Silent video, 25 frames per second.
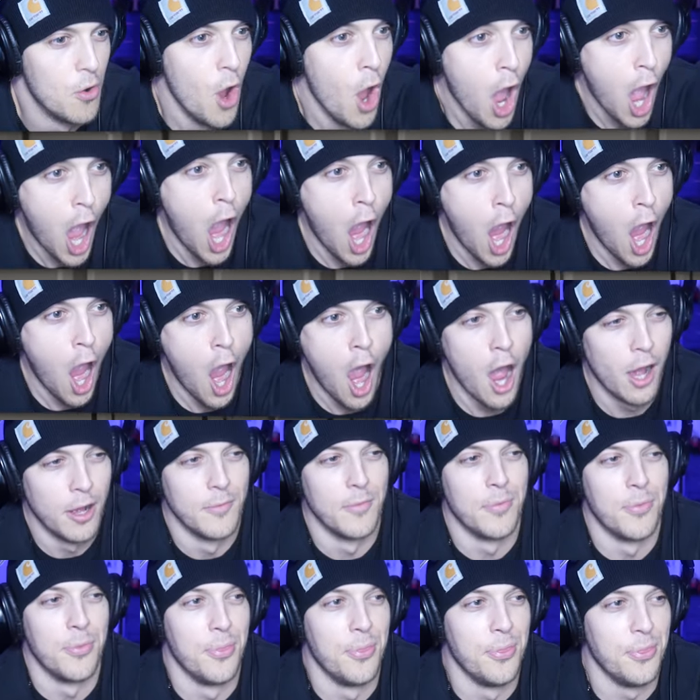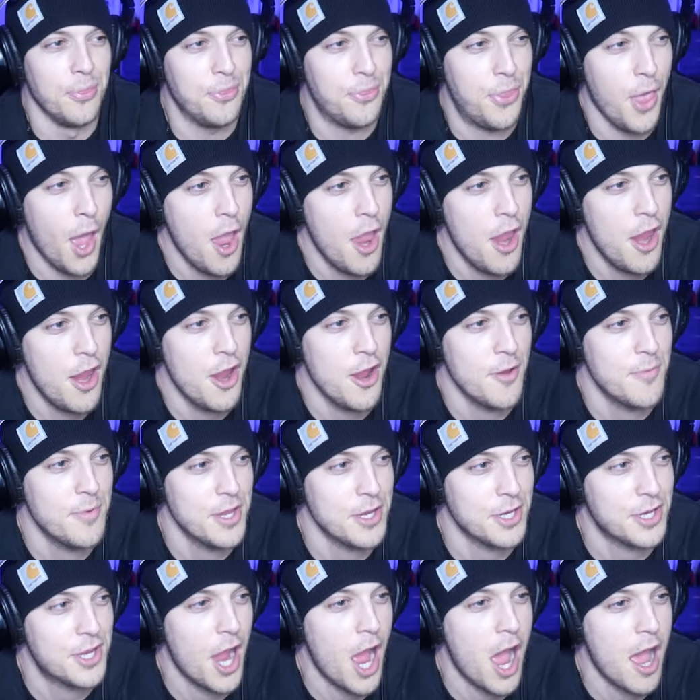Ah! Damn,
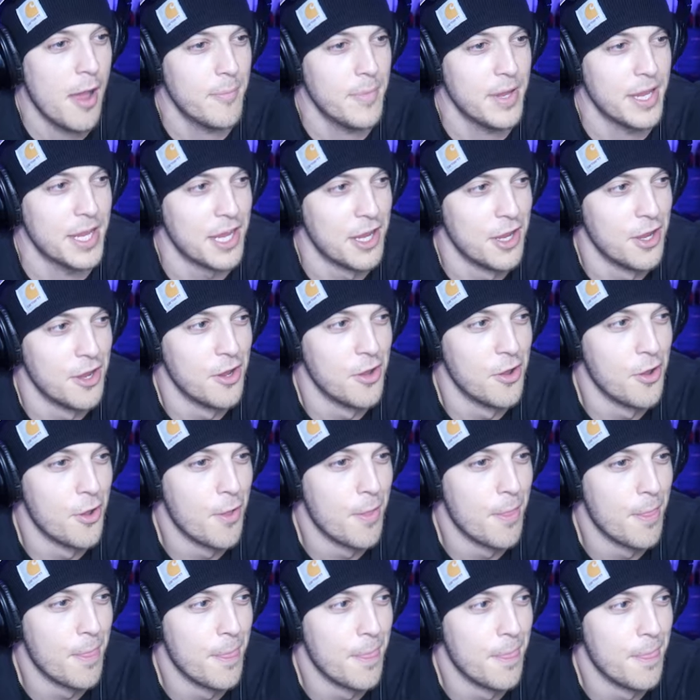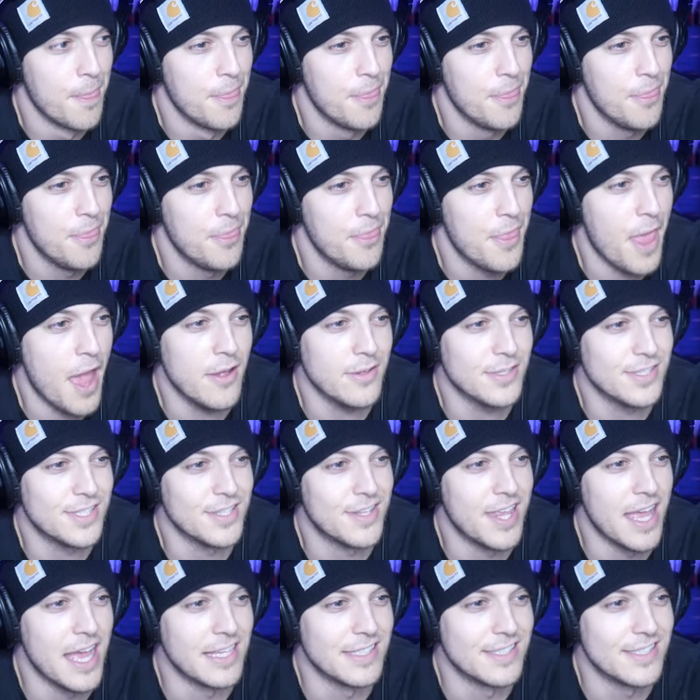you got me. That was
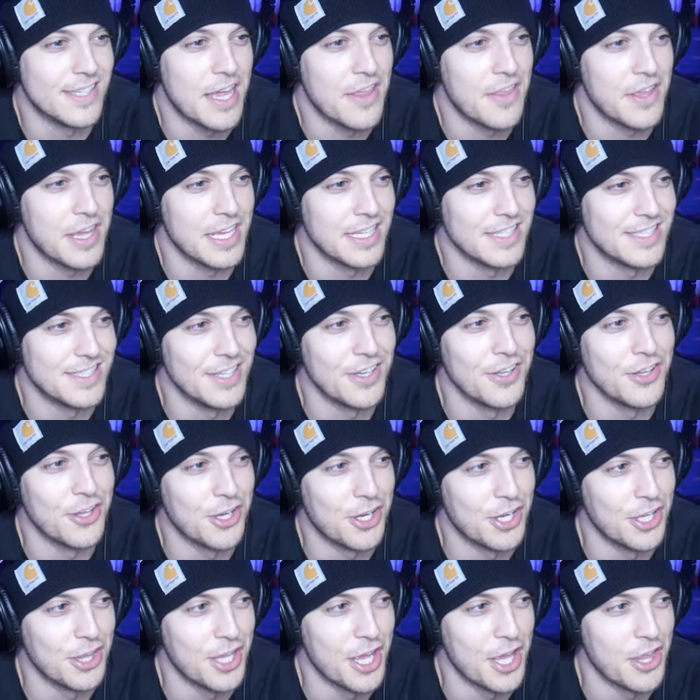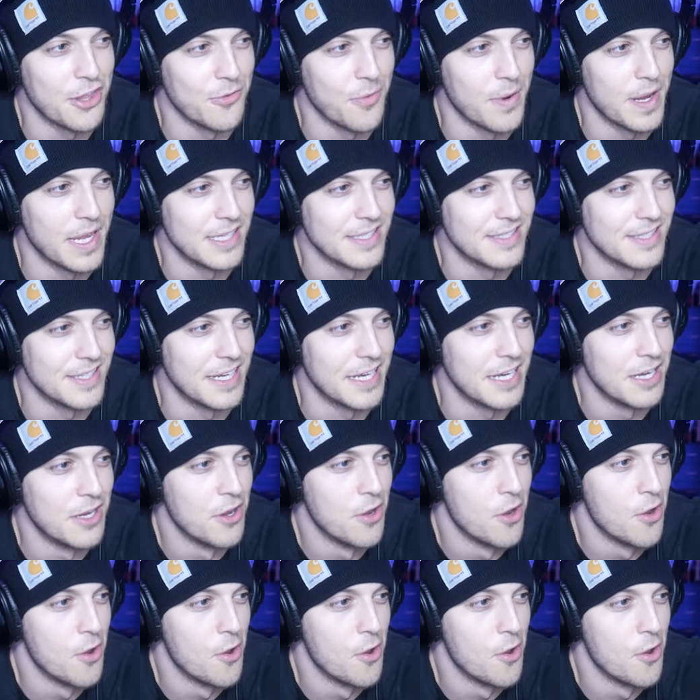intense. I think he's still looking the other way, isn't he?